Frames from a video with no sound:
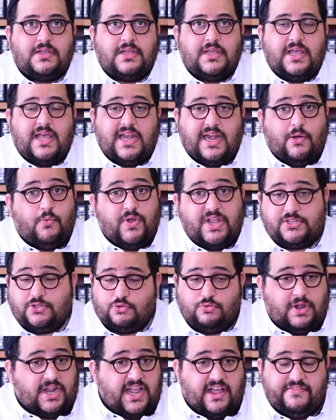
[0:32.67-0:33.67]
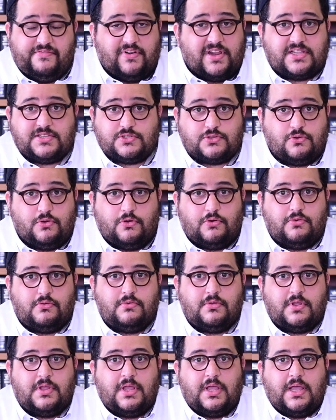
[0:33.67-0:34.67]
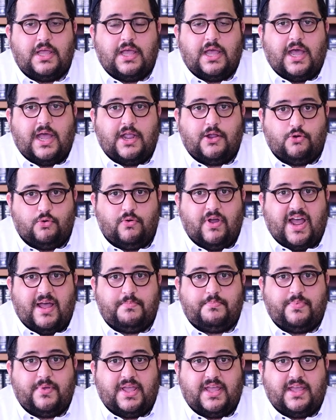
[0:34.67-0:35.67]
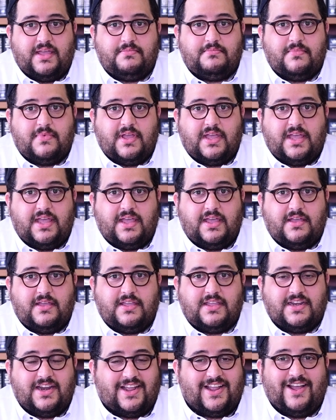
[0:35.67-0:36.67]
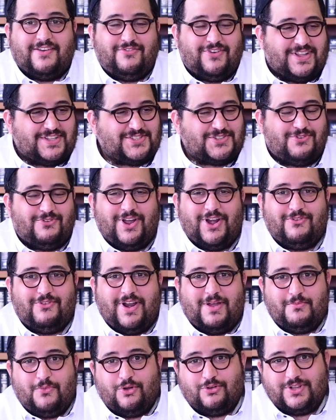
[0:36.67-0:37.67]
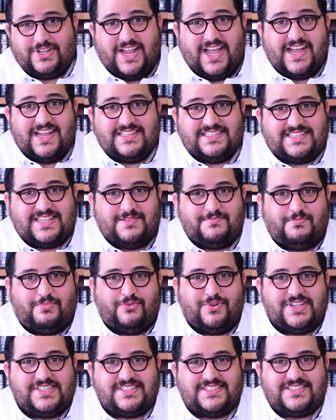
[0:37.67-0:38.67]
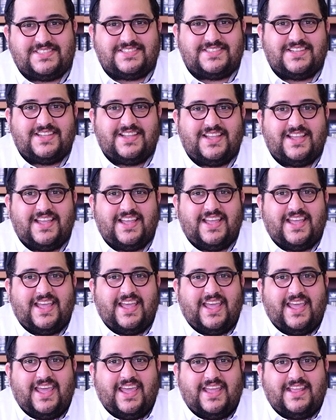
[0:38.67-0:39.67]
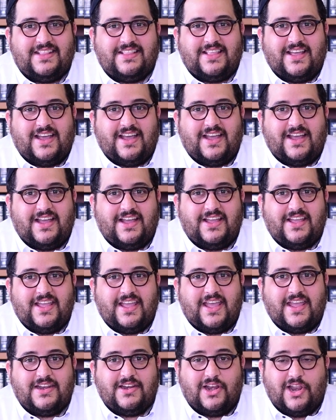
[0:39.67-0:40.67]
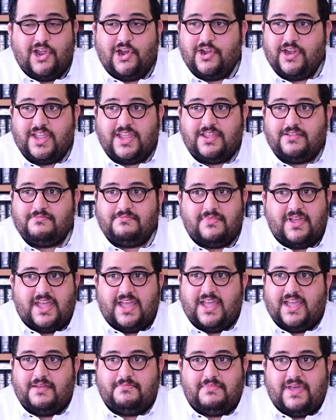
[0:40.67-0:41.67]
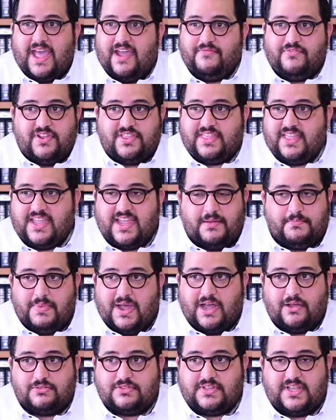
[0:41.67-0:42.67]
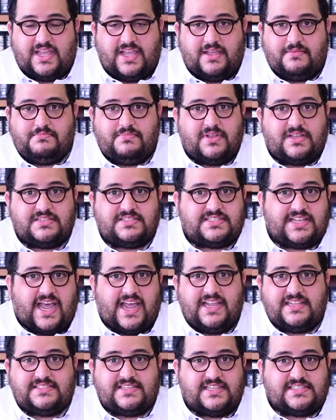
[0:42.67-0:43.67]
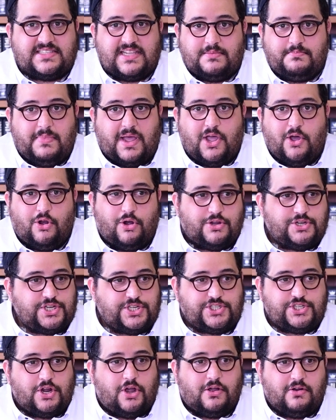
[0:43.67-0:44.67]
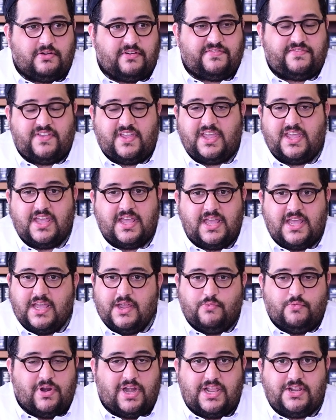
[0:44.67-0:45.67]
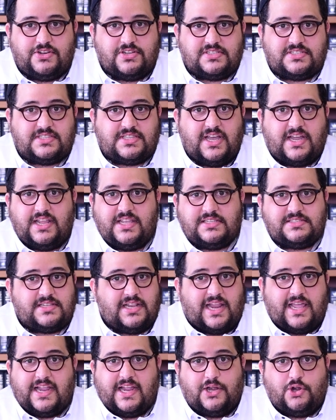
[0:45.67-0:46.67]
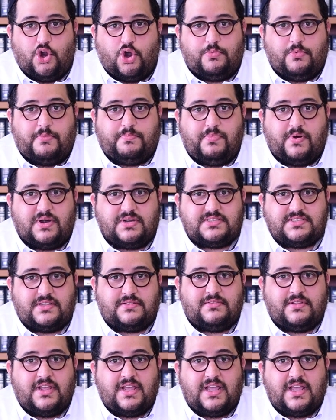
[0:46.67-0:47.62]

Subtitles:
went to a Catholic school. I grew up in a Catholic school among nuns and priests, and learning everything about sciences and biology, geography, religious studies like a normal person.